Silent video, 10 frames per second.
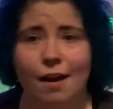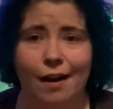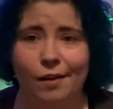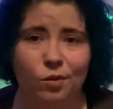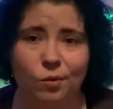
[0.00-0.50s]

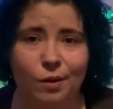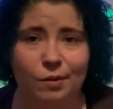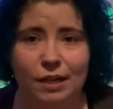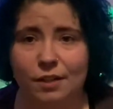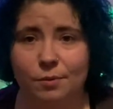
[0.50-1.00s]
I don't go
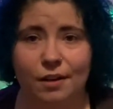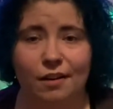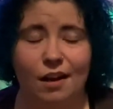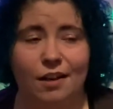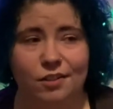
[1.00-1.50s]
out
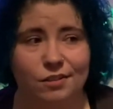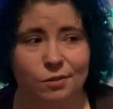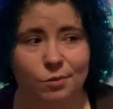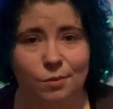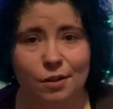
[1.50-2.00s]
anywhere, I just go
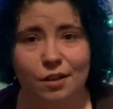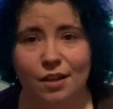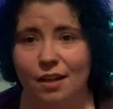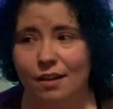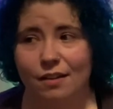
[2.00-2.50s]
to work,
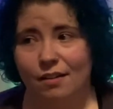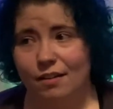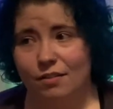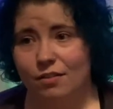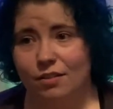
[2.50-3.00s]

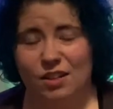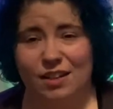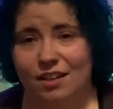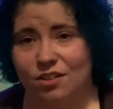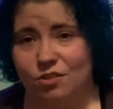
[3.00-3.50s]
the
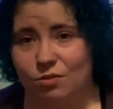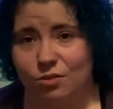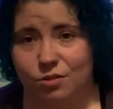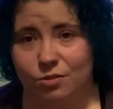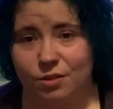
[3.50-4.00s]
occasional
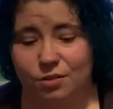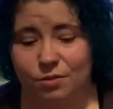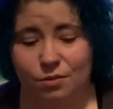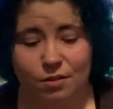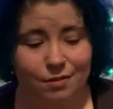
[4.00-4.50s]
grocery
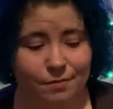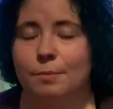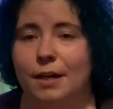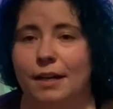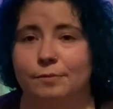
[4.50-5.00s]
store,
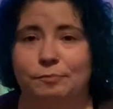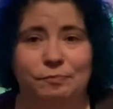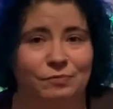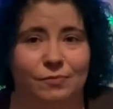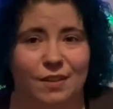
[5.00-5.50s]
but
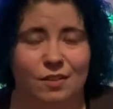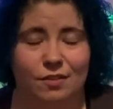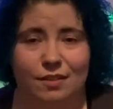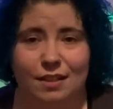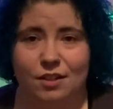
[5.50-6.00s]
other
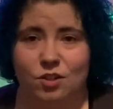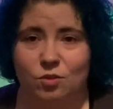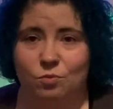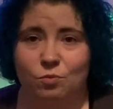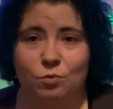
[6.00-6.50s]
than that, I
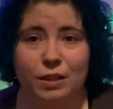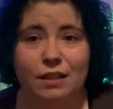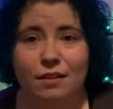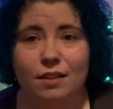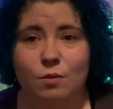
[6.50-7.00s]
don't
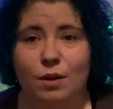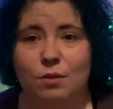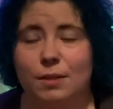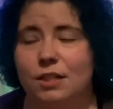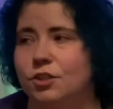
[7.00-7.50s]
really go out
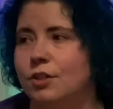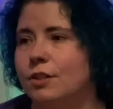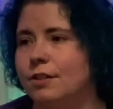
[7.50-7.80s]
much.